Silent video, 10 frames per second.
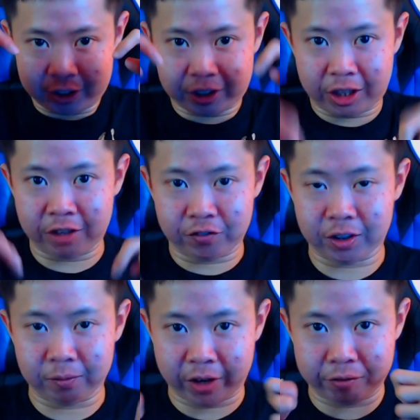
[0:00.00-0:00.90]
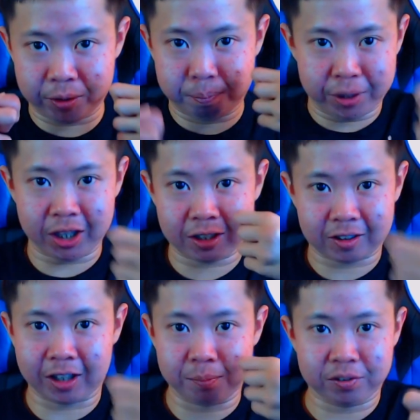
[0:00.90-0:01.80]
give a very big
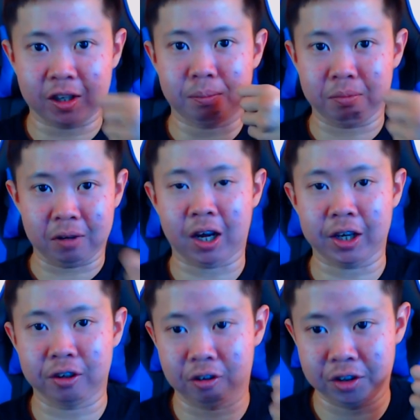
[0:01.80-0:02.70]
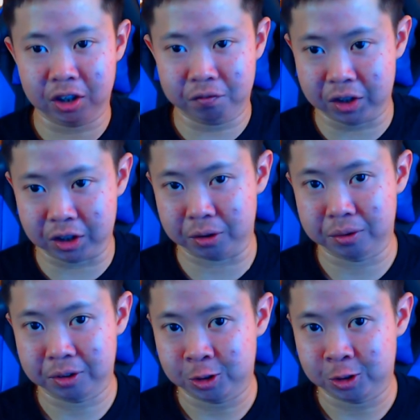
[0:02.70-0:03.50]
thumbs up like on the video.